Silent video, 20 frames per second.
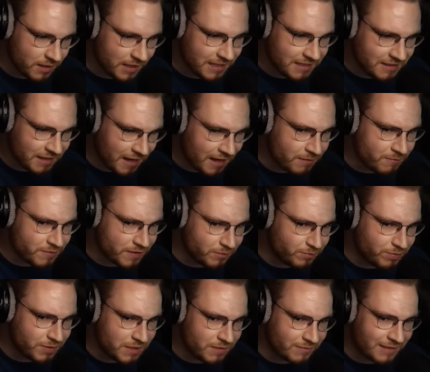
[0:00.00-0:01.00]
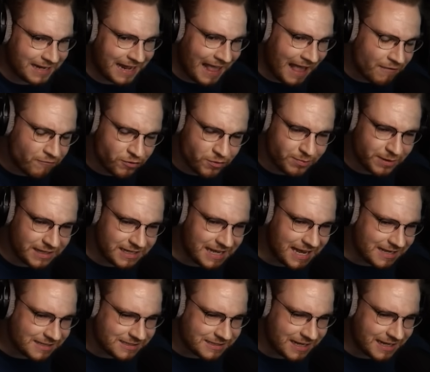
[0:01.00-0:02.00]
a game that that everybody
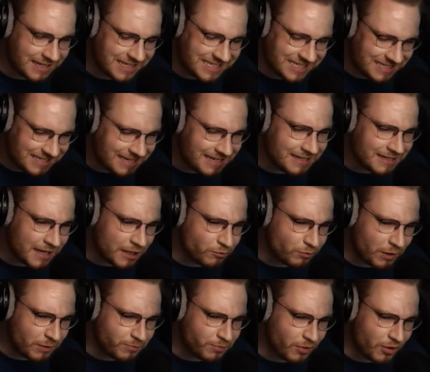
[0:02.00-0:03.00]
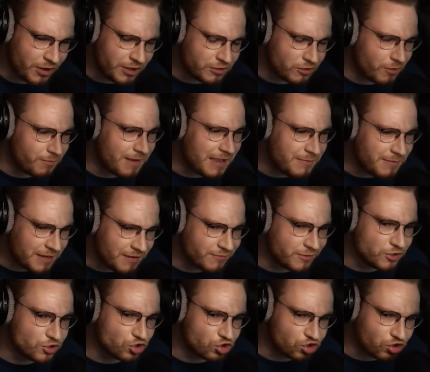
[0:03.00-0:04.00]
has like seen at one point or maybe
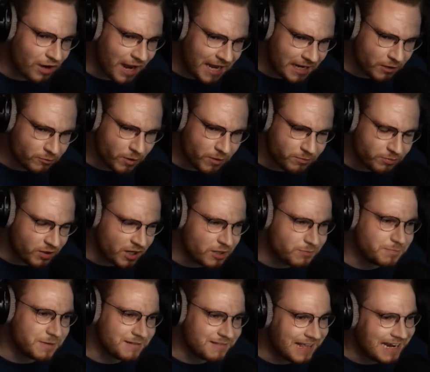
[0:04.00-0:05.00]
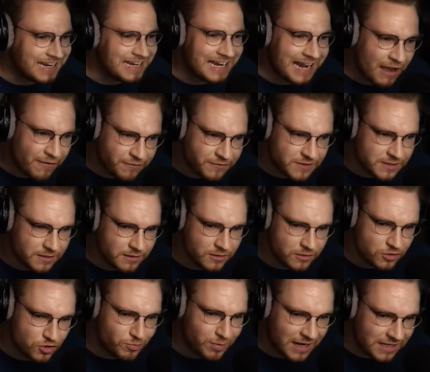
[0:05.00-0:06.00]
even tried at one point but then left
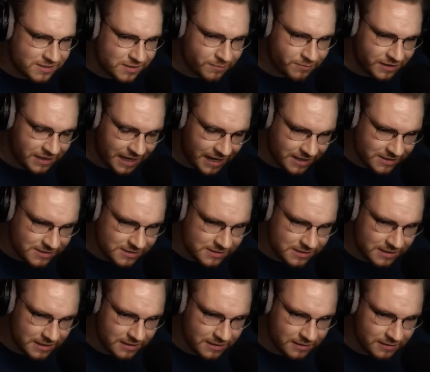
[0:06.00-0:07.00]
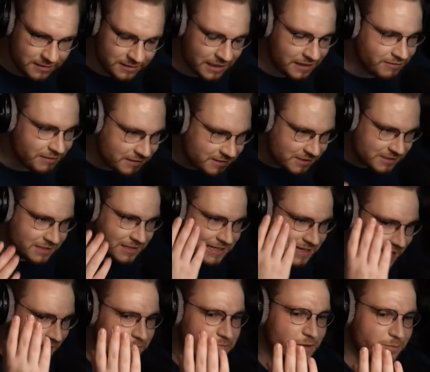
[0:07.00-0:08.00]
to play something else like this is the
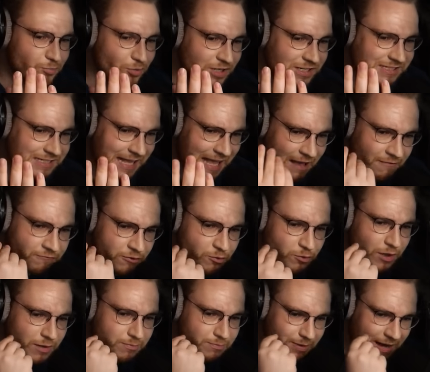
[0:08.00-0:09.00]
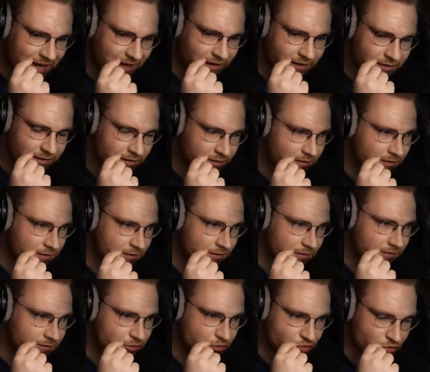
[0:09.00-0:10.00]
game that brings everyone back
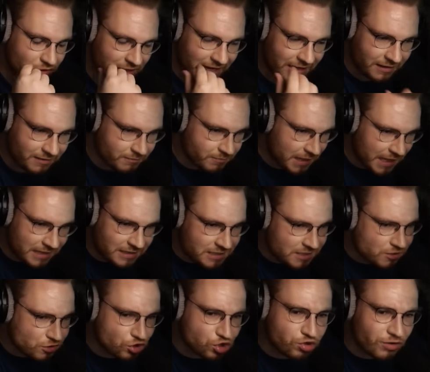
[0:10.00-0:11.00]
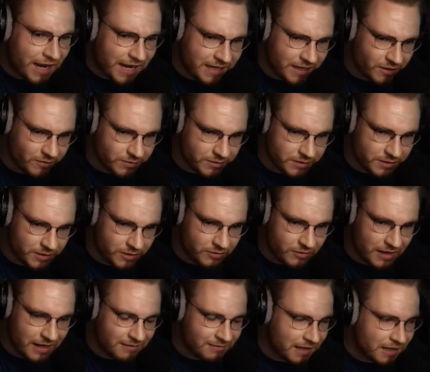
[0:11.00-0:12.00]
to like at least try it out you
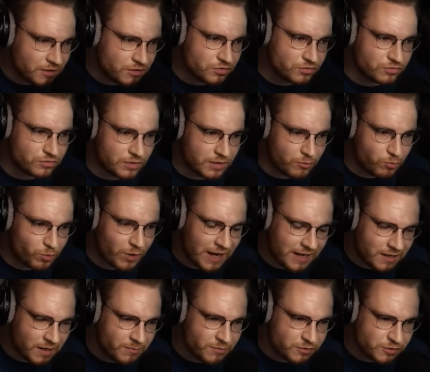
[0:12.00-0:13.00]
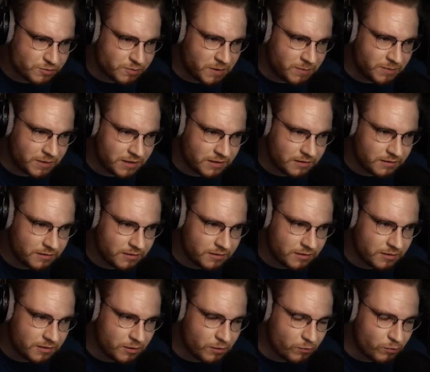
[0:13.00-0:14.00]
know and then to welcome those people
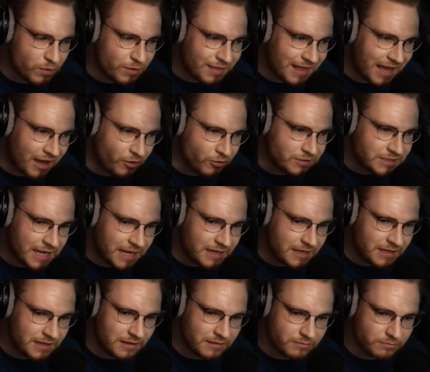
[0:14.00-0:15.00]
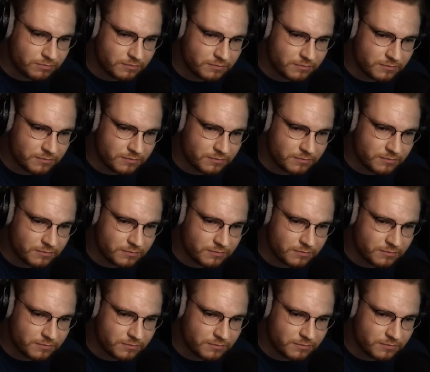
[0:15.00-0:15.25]
without any